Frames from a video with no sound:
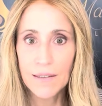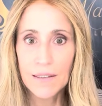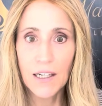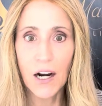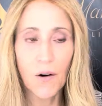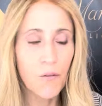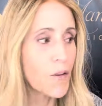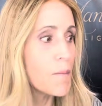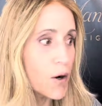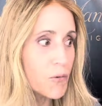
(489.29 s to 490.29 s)
you know, for
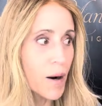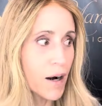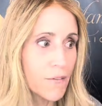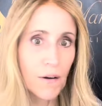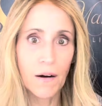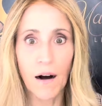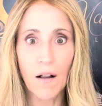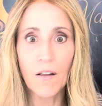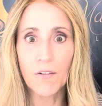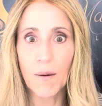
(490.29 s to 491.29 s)
the most part, I've,
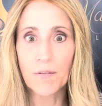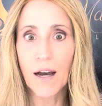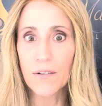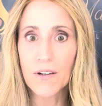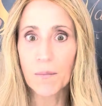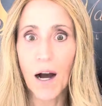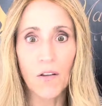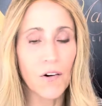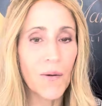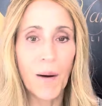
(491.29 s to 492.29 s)
all of them I've custom
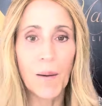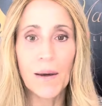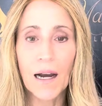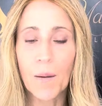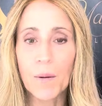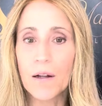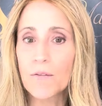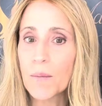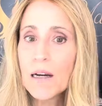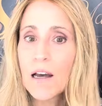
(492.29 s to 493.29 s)
color. There might be a couple of them